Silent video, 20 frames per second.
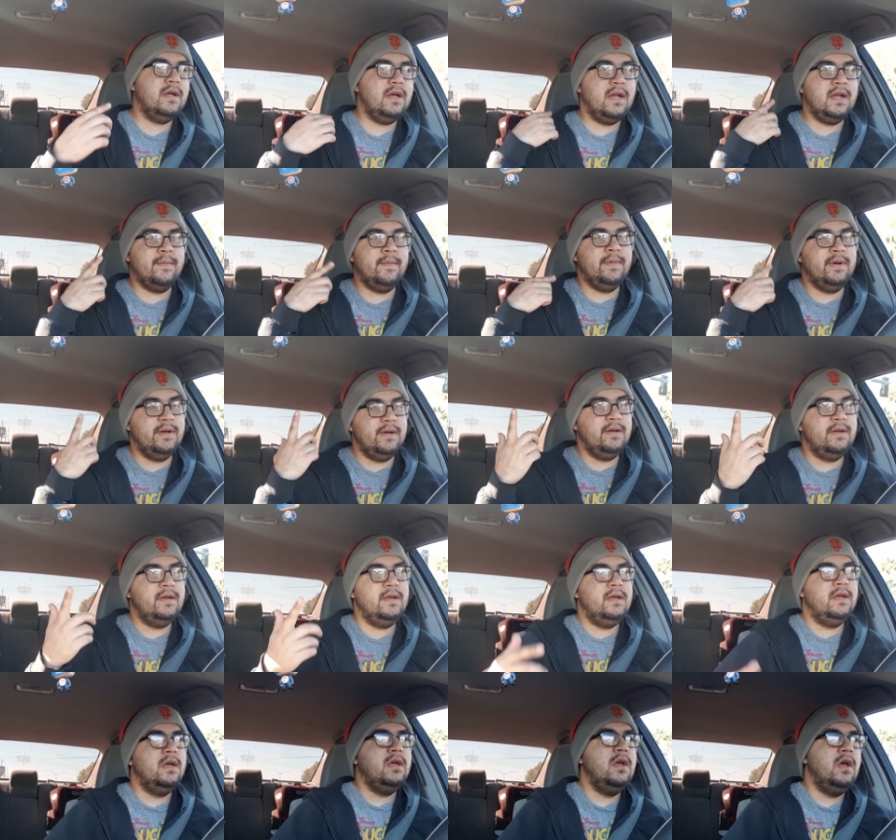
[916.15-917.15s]
I'm
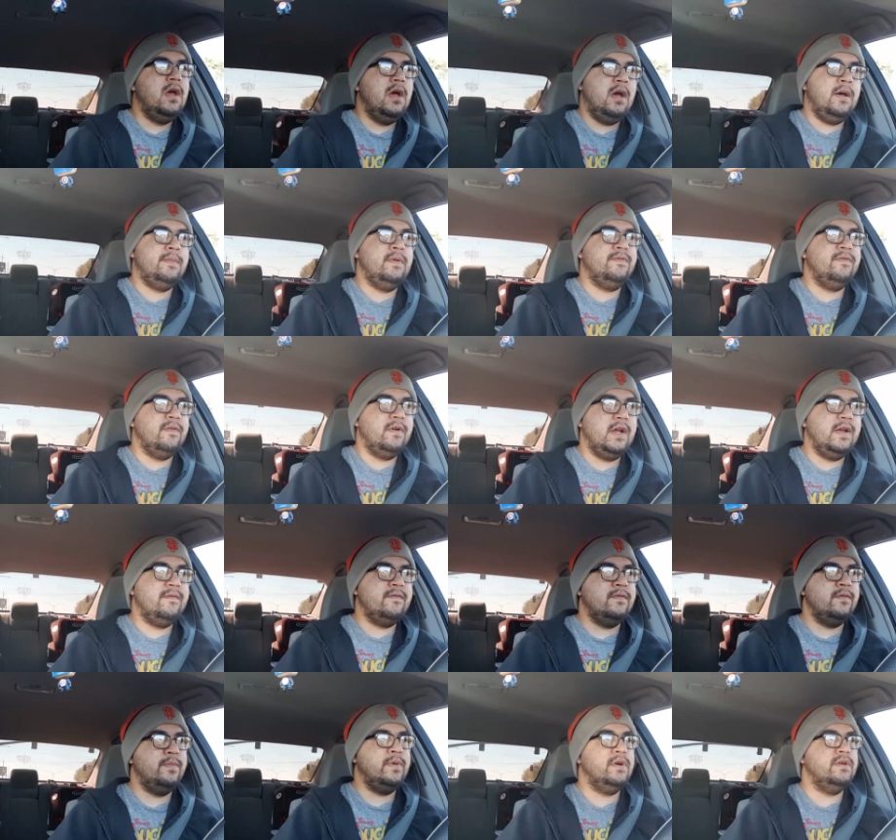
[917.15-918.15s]
a, I'm a
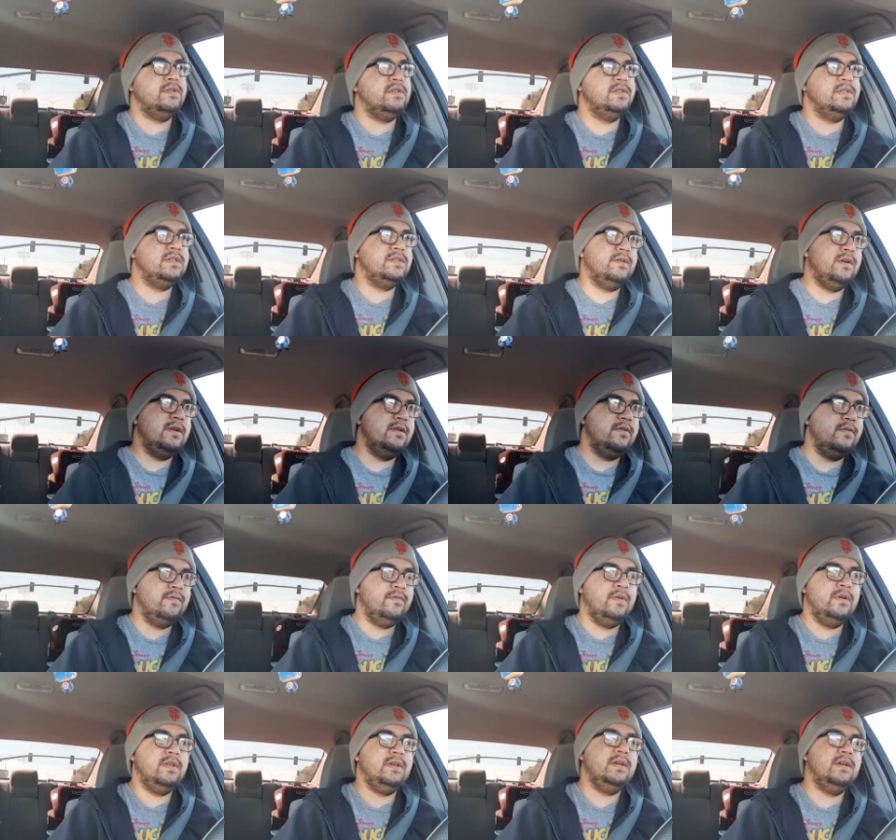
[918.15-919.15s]
forgetful person, so I don't
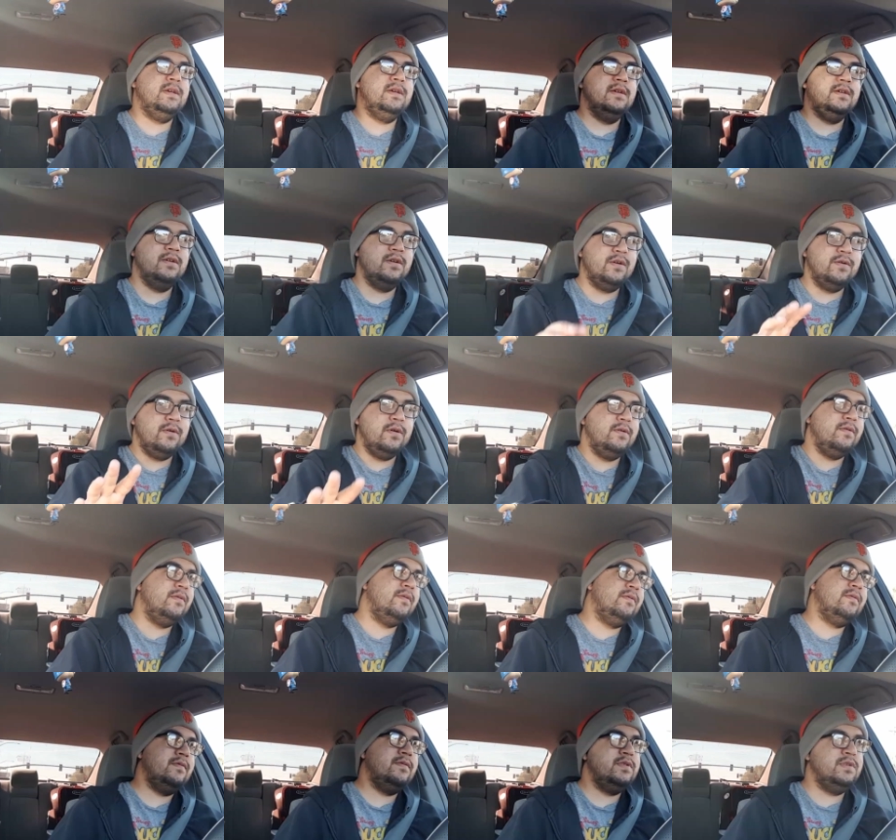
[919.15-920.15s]
really go
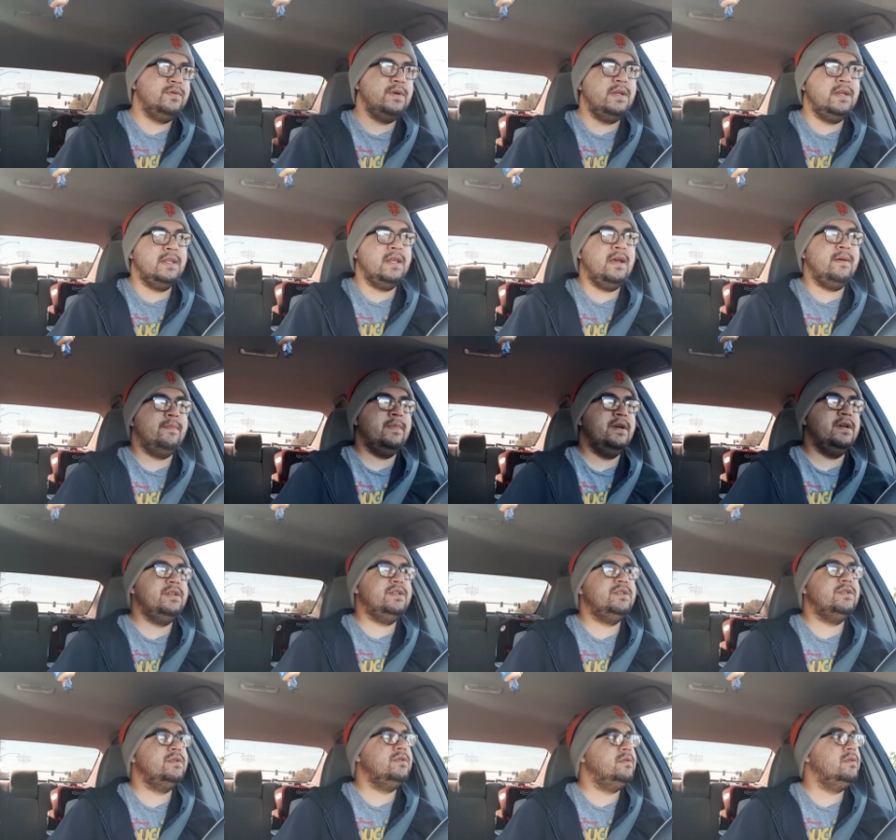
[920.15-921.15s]
tweet that
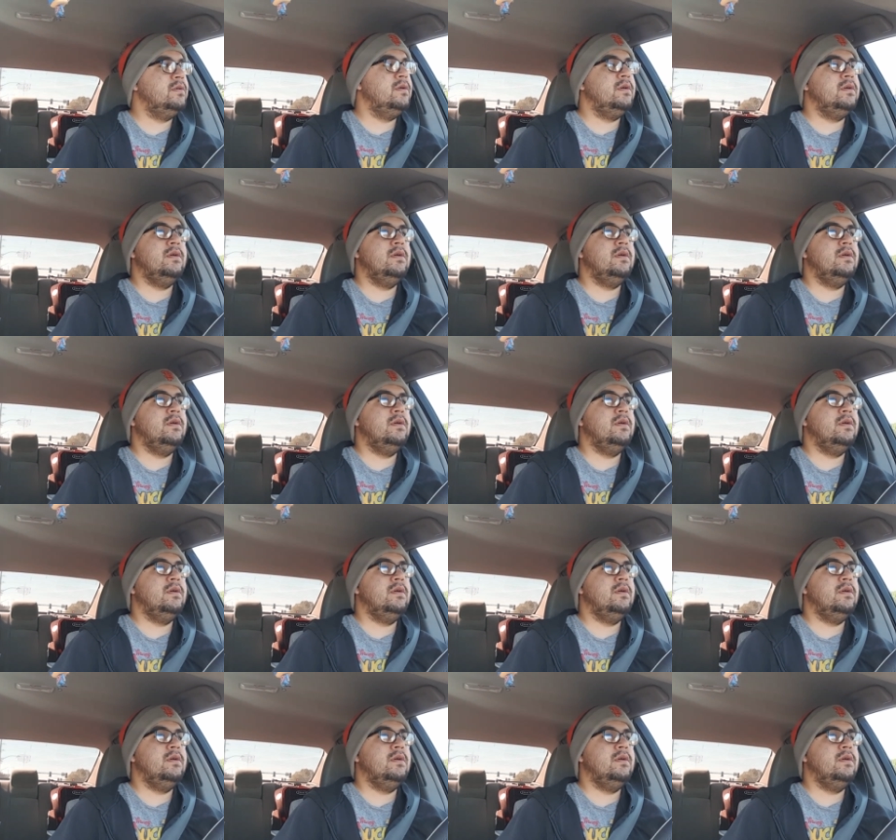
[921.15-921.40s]
much